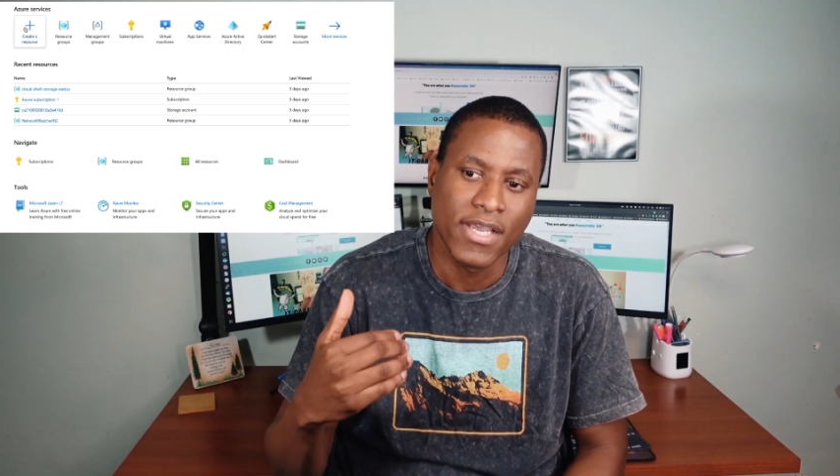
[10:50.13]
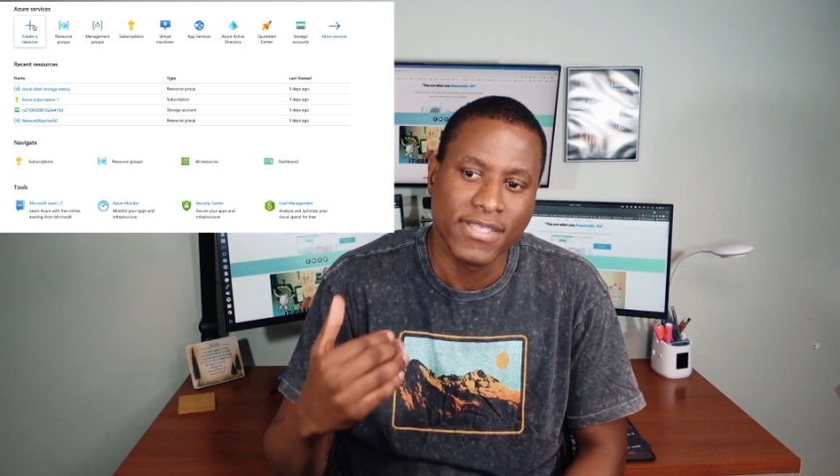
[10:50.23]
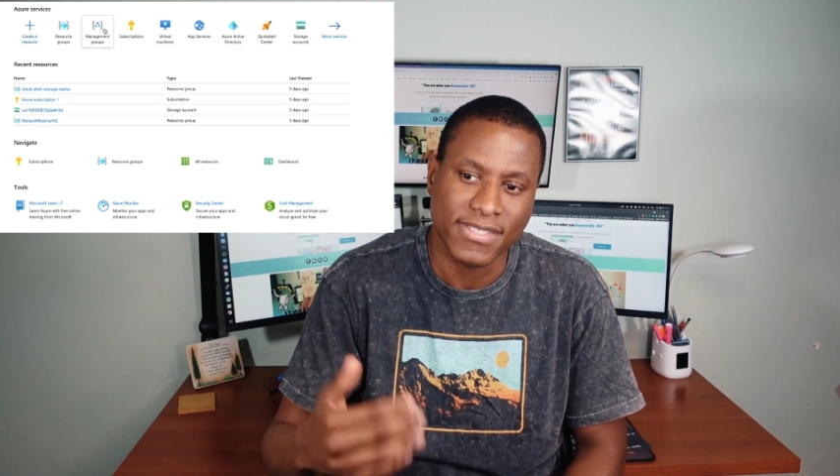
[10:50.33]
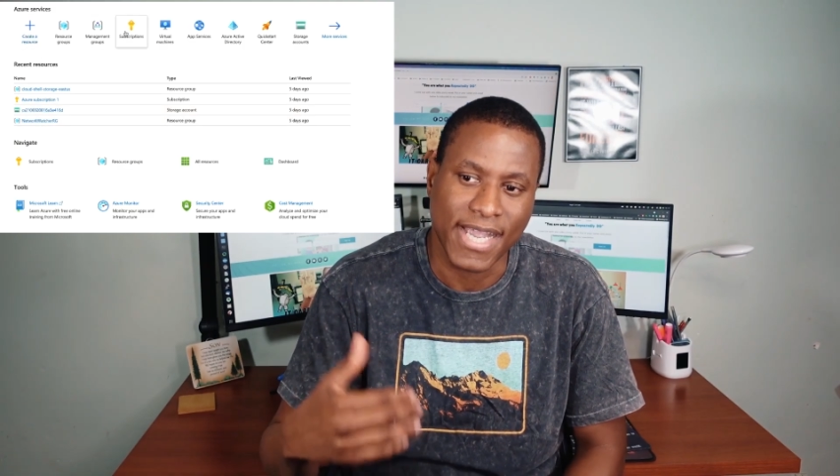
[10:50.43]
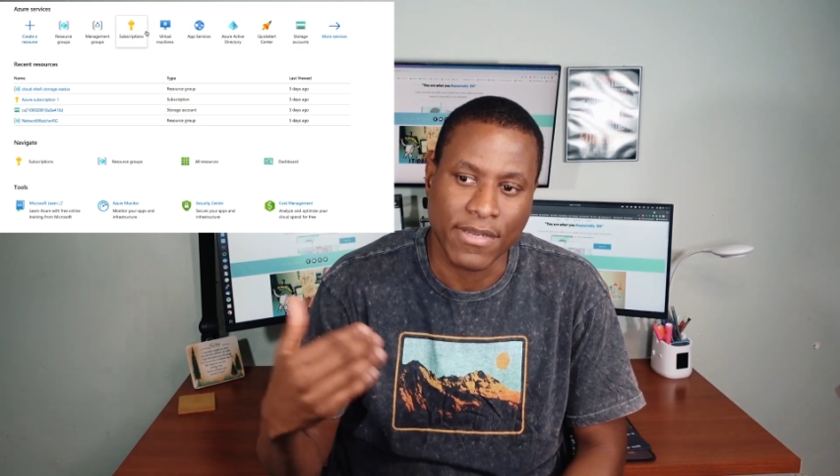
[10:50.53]

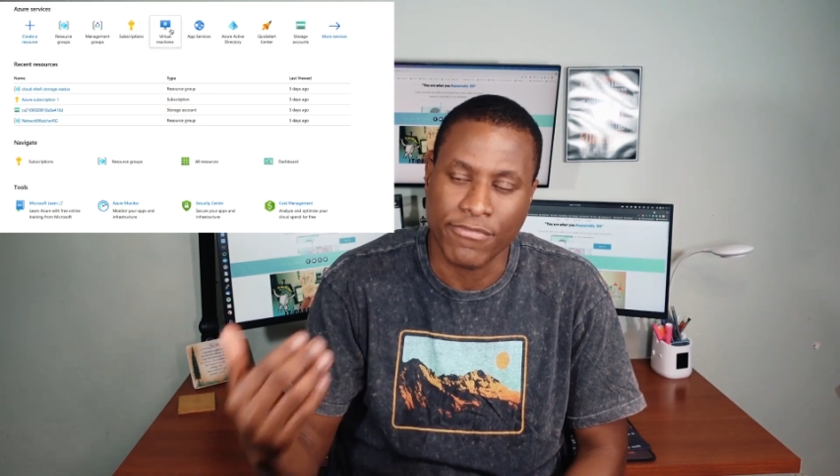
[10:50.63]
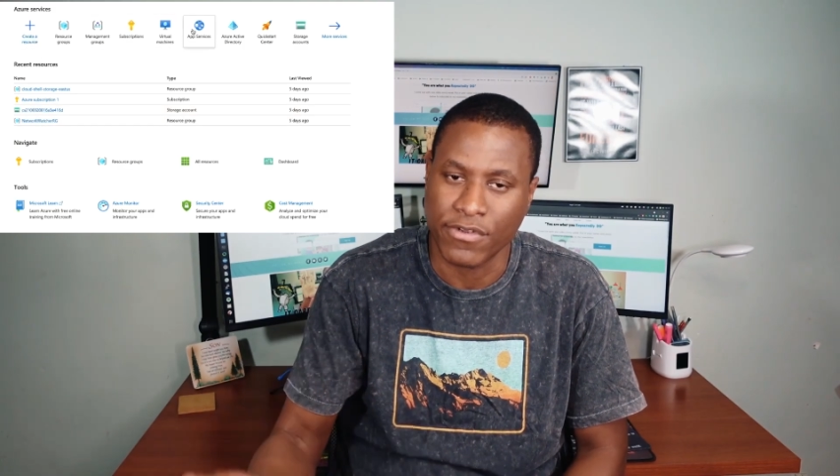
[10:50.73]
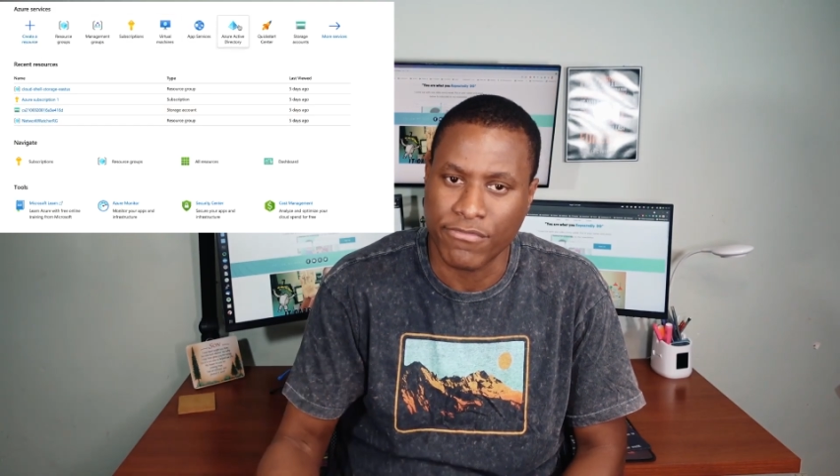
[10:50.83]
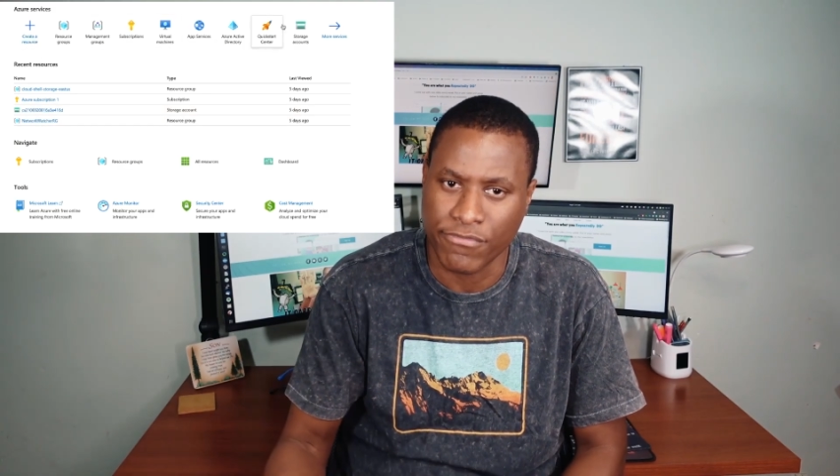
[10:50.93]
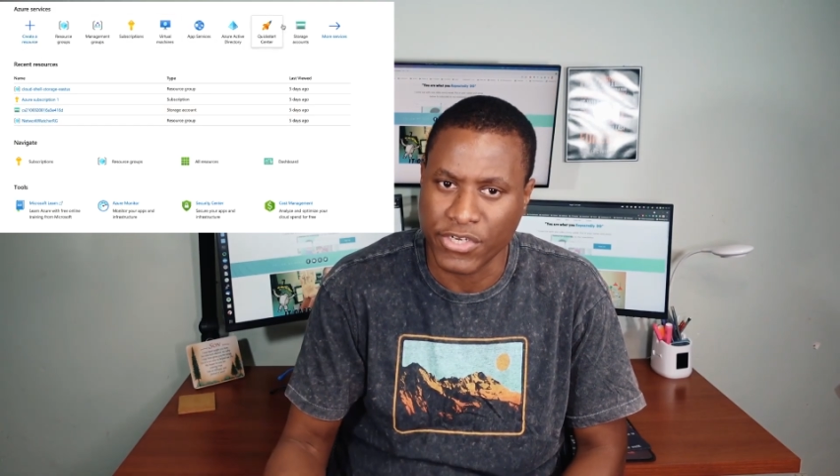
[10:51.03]
sign up for
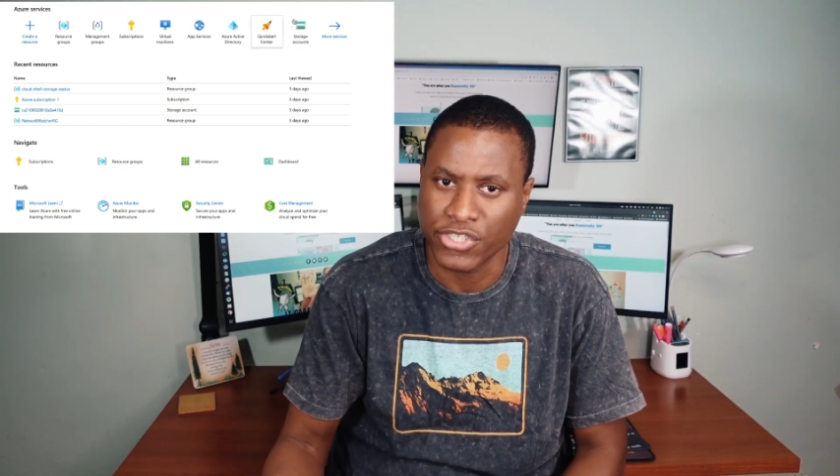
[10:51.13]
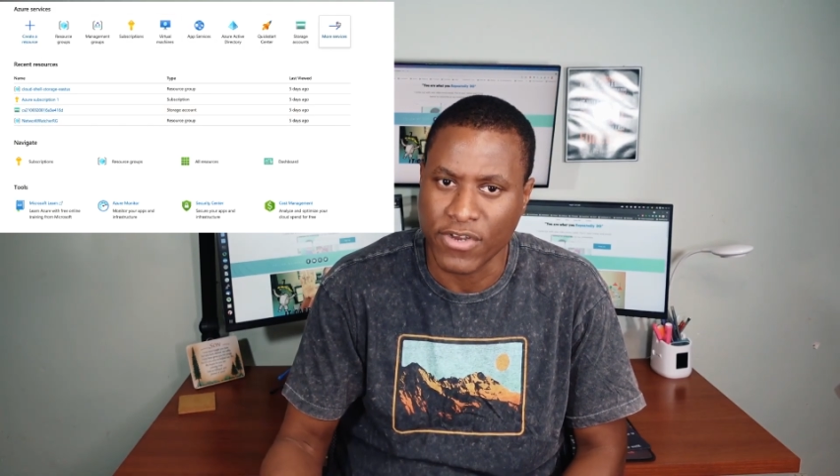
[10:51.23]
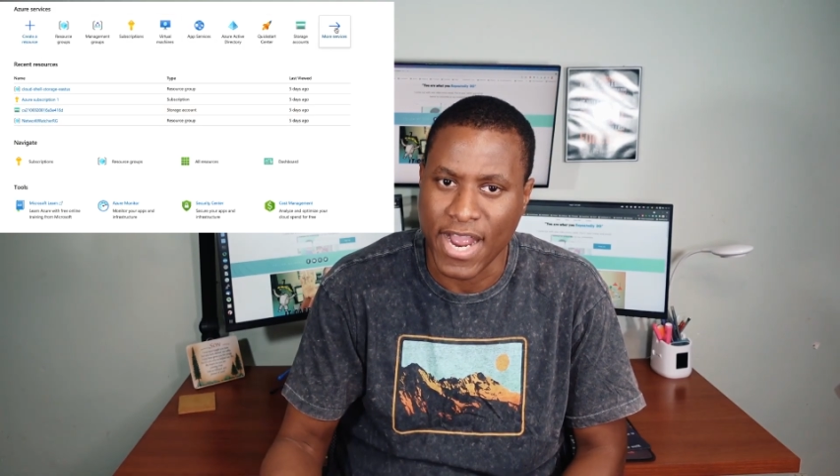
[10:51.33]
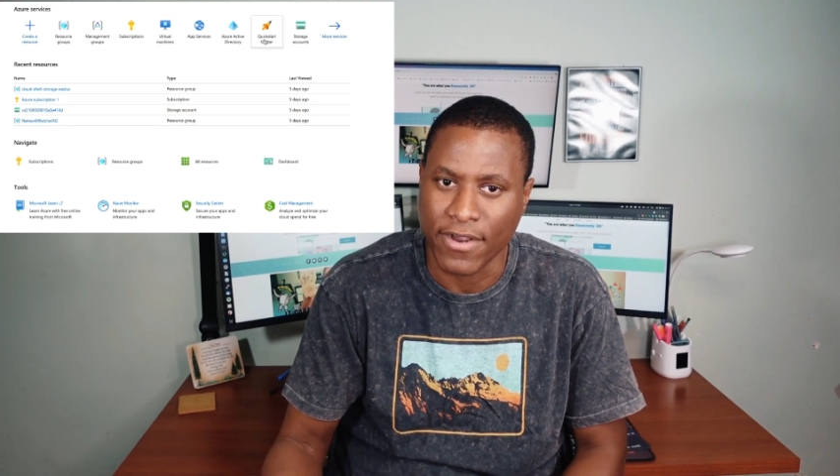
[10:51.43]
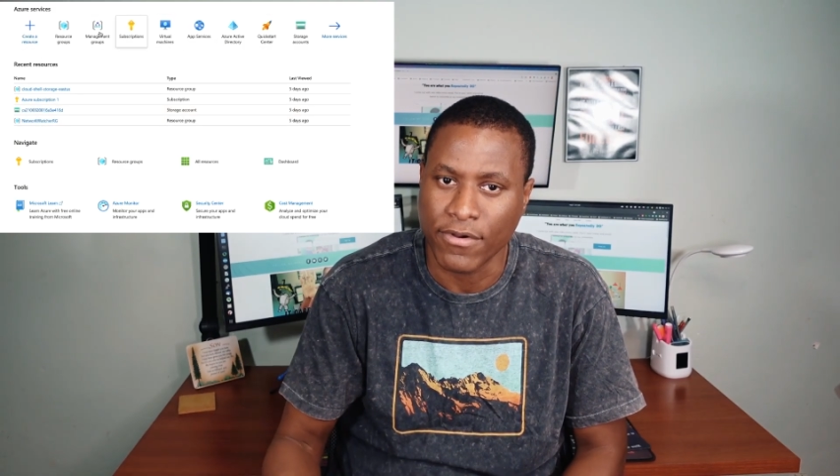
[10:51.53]
the free
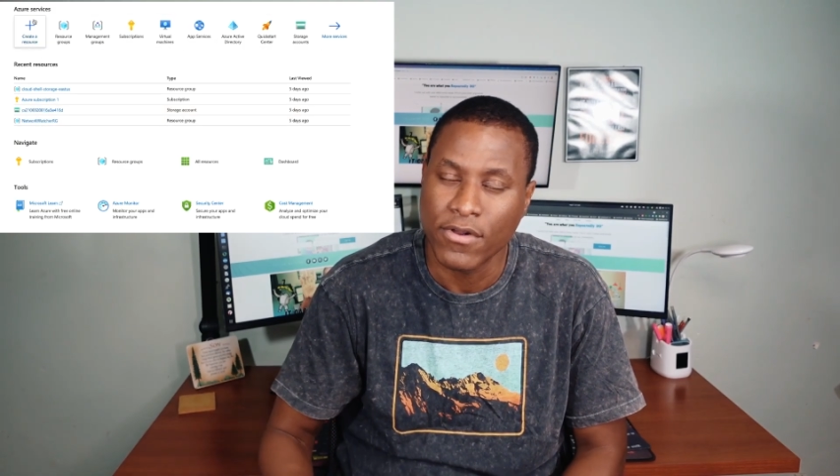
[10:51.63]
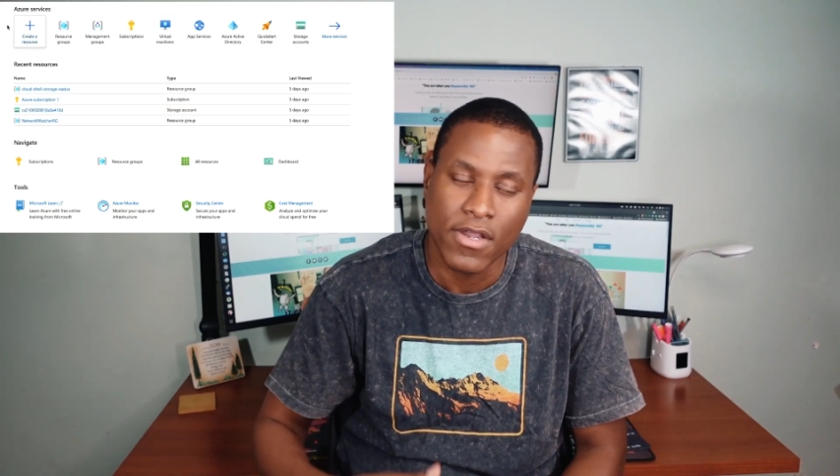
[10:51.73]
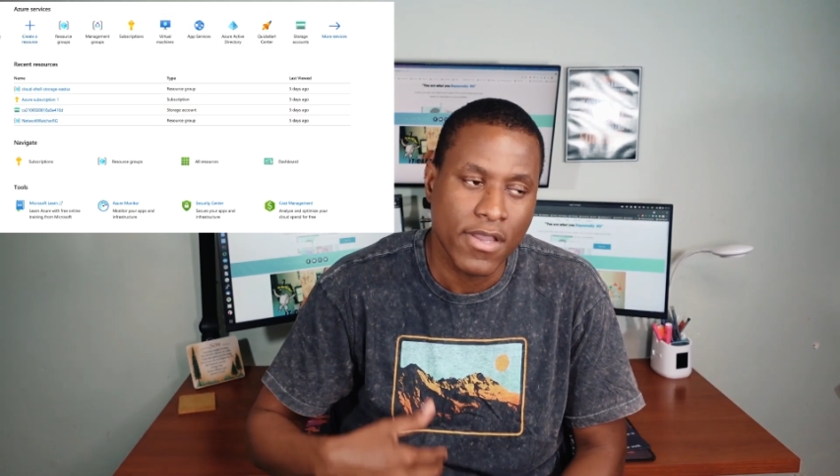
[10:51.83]
trial.